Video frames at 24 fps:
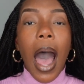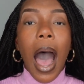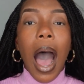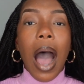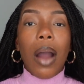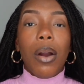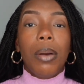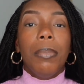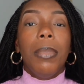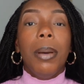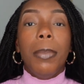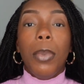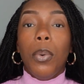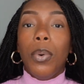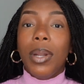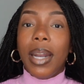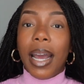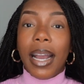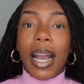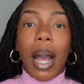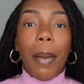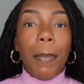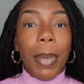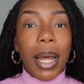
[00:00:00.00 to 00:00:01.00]
I remember when
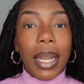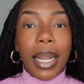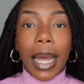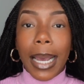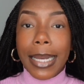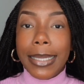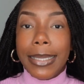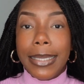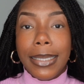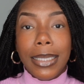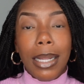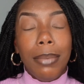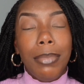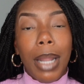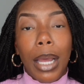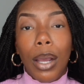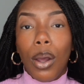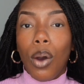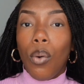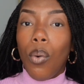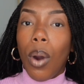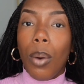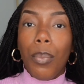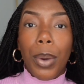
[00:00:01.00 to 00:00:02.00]
I got my license, I'm like,
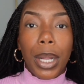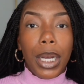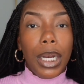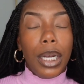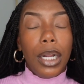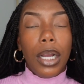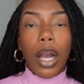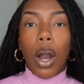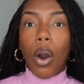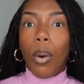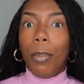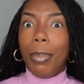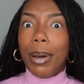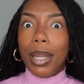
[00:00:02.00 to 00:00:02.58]
oh, I'm ready to go.